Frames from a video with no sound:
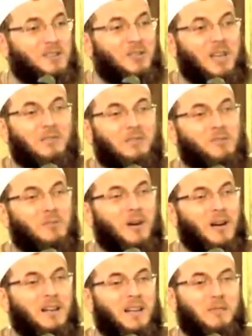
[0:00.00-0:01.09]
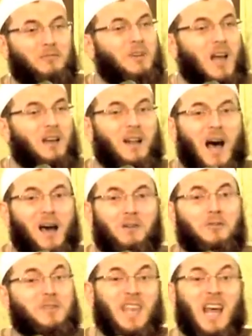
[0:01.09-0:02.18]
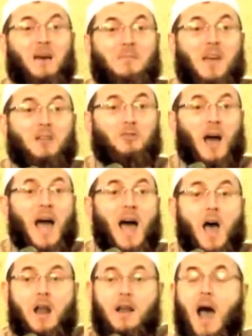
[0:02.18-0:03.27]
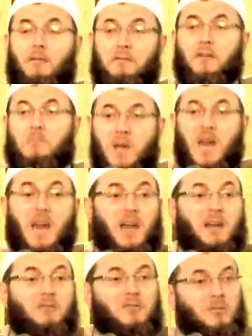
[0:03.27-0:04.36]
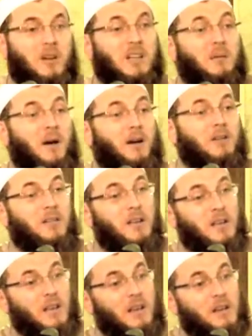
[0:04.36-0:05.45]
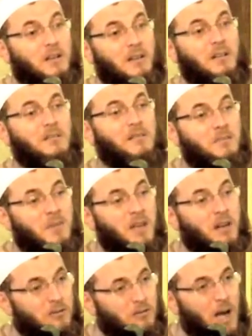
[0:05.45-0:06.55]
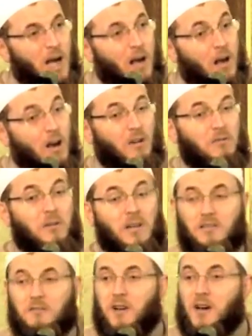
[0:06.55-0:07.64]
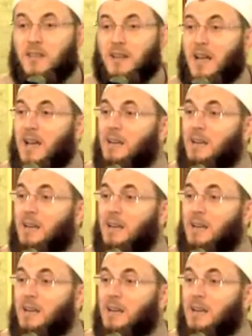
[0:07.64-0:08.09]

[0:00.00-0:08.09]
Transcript: So he was worried that when I die, who's gonna make dua? Not for me. He was worried about continuously making dua for his father.